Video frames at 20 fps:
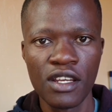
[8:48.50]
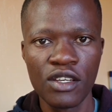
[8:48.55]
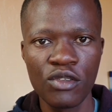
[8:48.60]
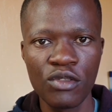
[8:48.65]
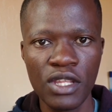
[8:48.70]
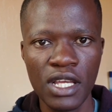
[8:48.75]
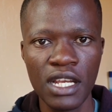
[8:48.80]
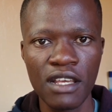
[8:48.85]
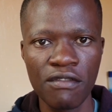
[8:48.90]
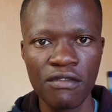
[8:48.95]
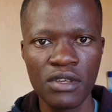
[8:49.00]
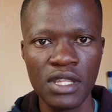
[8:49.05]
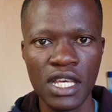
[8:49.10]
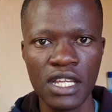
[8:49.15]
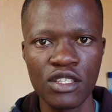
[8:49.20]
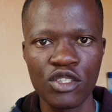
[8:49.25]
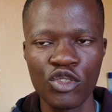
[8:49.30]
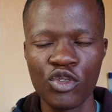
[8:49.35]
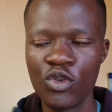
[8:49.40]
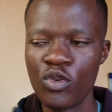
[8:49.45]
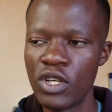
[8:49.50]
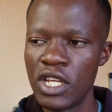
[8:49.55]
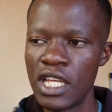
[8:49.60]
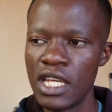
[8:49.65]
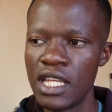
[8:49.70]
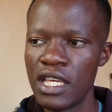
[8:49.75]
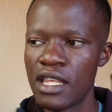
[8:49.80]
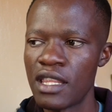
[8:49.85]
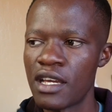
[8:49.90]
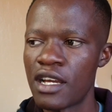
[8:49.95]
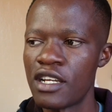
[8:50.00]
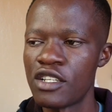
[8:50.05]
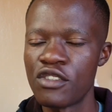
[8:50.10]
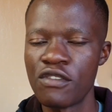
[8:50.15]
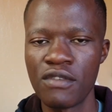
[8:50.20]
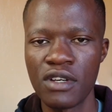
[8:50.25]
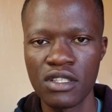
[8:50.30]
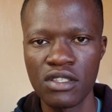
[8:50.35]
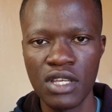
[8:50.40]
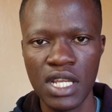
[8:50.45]
to the level that you learning the
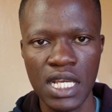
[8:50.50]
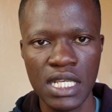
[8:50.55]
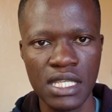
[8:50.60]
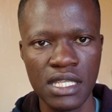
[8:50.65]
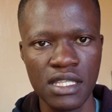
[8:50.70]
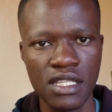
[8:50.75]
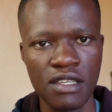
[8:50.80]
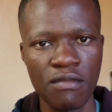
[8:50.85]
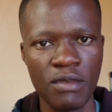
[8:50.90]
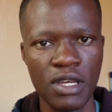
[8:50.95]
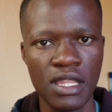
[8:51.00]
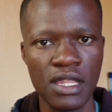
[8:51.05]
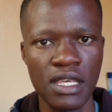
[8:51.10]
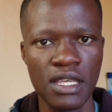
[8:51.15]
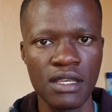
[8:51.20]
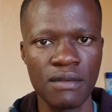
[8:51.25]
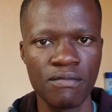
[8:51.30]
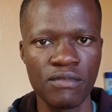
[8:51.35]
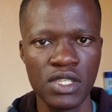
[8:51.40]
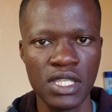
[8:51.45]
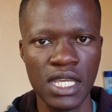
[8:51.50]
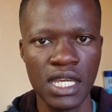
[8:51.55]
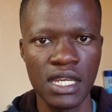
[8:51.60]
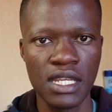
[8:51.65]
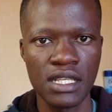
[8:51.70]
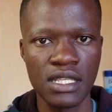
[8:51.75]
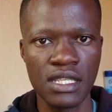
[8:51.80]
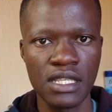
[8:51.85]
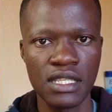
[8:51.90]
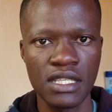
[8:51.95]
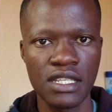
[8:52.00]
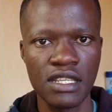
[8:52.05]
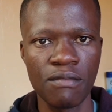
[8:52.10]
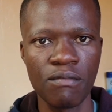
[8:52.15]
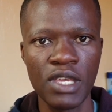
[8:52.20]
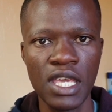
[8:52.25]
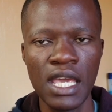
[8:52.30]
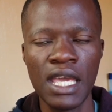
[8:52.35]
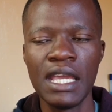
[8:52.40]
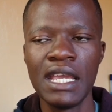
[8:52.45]
cardiovascular system and the CNS system
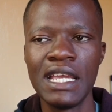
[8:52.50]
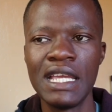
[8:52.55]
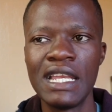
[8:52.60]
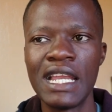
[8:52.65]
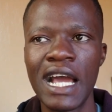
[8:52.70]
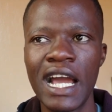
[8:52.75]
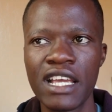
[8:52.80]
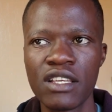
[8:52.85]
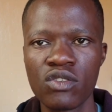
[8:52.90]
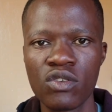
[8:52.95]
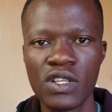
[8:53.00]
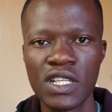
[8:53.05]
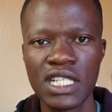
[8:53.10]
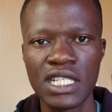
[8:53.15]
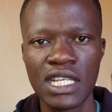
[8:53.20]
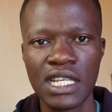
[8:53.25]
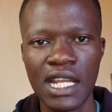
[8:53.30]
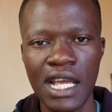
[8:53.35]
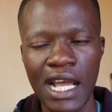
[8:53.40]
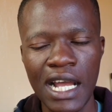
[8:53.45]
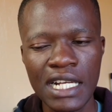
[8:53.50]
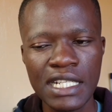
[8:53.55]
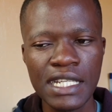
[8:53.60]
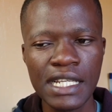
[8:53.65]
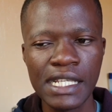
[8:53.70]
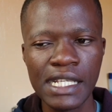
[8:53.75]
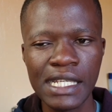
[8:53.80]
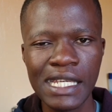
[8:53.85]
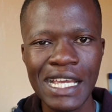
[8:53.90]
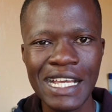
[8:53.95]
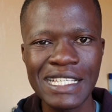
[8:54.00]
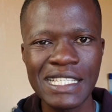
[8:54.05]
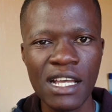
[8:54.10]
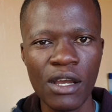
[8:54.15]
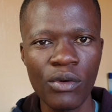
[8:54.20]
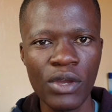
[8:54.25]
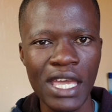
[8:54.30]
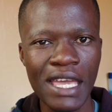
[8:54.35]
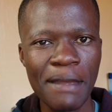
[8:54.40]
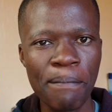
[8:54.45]
in isolation actually takes
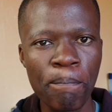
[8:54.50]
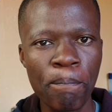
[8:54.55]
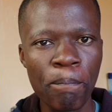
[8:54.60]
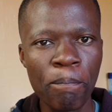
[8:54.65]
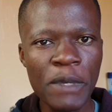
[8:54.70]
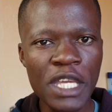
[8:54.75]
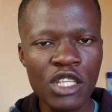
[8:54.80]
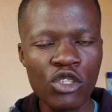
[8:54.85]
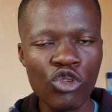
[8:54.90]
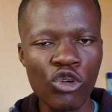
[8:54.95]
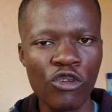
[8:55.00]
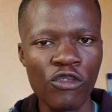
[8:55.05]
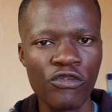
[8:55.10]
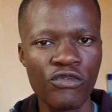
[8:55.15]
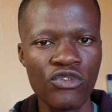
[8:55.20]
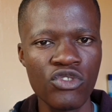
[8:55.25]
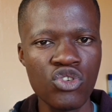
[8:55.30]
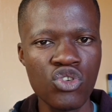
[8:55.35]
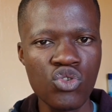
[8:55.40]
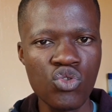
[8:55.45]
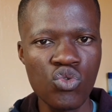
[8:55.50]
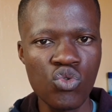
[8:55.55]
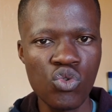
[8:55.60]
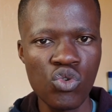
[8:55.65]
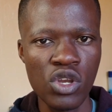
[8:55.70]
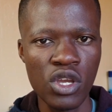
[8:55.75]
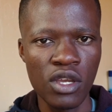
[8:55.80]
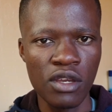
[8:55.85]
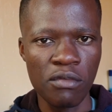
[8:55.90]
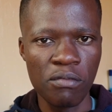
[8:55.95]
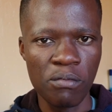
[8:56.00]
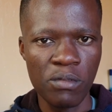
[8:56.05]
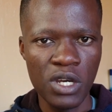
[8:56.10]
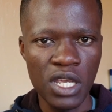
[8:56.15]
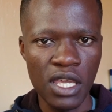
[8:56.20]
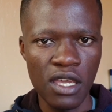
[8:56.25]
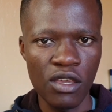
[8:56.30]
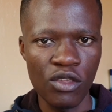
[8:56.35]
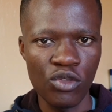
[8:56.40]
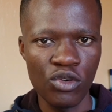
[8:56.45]
away a bit of you
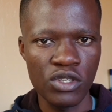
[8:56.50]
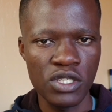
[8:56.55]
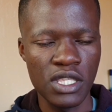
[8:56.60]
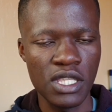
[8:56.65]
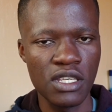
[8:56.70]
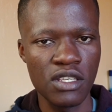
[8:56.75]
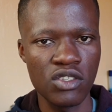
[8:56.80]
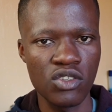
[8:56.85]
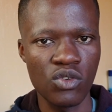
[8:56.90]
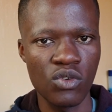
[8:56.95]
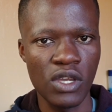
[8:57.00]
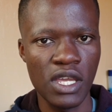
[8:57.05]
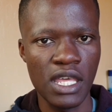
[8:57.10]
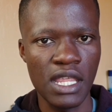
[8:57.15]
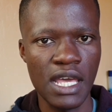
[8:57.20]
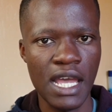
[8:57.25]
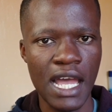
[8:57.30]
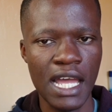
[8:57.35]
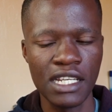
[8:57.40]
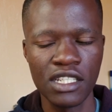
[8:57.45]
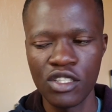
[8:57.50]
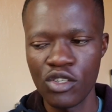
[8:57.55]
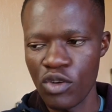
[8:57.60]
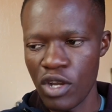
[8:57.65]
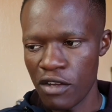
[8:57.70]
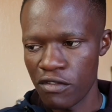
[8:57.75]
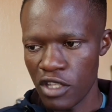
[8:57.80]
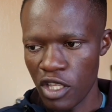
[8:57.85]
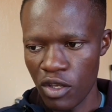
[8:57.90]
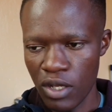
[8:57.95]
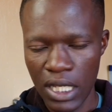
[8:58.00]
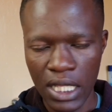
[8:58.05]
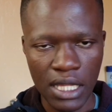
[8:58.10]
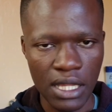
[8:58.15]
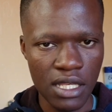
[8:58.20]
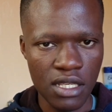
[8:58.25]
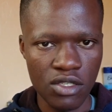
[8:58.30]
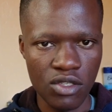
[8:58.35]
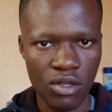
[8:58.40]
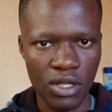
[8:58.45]
bringing those things together, until after you learn
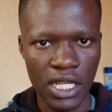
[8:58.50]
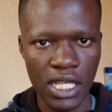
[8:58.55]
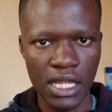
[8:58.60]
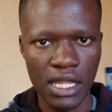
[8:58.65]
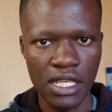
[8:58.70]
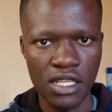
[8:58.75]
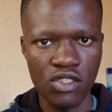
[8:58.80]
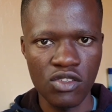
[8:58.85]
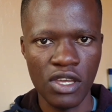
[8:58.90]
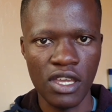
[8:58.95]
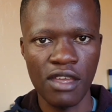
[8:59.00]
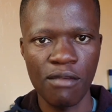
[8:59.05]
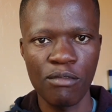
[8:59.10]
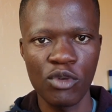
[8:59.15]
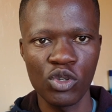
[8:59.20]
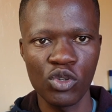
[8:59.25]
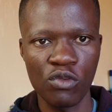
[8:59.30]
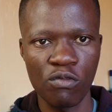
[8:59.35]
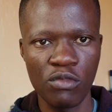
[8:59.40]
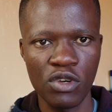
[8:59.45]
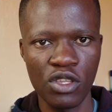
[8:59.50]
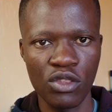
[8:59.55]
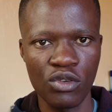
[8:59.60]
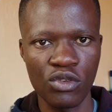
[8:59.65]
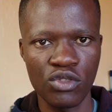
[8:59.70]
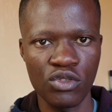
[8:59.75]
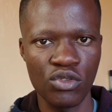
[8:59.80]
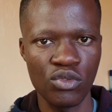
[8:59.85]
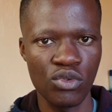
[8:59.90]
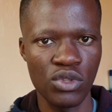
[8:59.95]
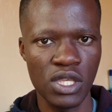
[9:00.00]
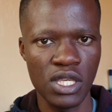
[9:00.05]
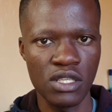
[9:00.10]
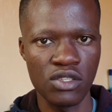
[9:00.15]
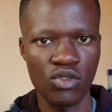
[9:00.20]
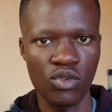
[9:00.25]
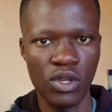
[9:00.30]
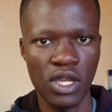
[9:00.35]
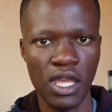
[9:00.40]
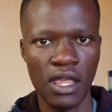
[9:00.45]
this, you're able to bring those two things
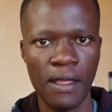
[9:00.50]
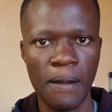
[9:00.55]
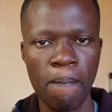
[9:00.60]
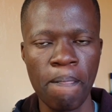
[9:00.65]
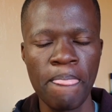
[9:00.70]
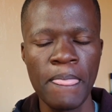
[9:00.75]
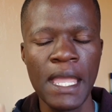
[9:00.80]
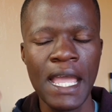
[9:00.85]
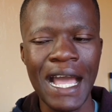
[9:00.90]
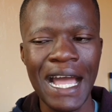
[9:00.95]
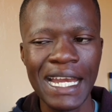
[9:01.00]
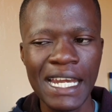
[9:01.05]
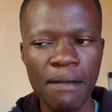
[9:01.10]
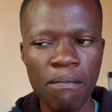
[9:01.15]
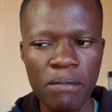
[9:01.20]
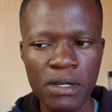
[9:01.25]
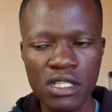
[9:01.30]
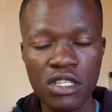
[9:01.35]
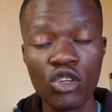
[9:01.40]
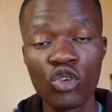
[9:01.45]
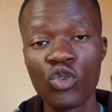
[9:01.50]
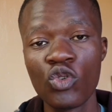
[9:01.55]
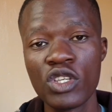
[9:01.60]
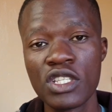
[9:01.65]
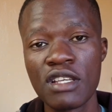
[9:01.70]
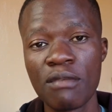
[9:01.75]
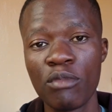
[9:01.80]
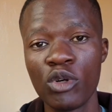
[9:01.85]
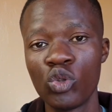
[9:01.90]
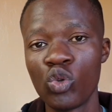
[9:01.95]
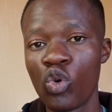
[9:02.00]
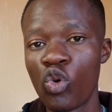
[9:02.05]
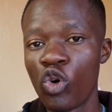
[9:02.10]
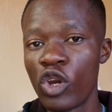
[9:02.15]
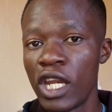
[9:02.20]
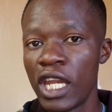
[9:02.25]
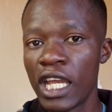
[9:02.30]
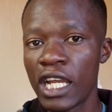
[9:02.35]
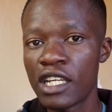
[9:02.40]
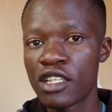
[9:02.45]
together. And the person who is able to
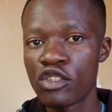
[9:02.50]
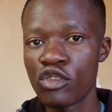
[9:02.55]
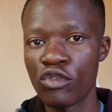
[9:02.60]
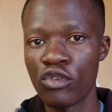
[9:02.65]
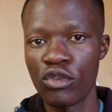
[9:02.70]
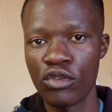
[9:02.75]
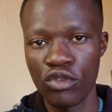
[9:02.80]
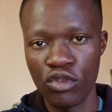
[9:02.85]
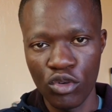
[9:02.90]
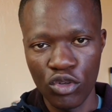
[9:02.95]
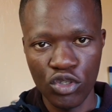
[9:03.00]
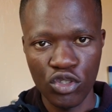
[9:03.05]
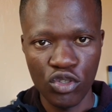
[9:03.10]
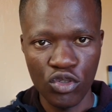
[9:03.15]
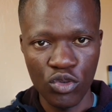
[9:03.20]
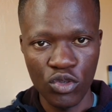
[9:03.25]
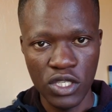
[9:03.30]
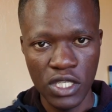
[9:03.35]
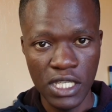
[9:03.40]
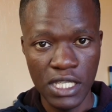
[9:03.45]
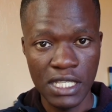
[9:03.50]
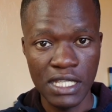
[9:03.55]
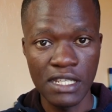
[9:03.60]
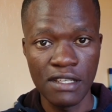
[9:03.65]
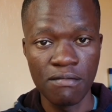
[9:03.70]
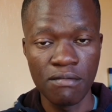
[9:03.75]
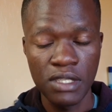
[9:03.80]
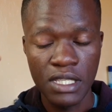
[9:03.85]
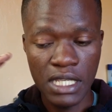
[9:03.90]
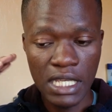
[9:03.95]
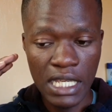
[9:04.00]
connect those two systems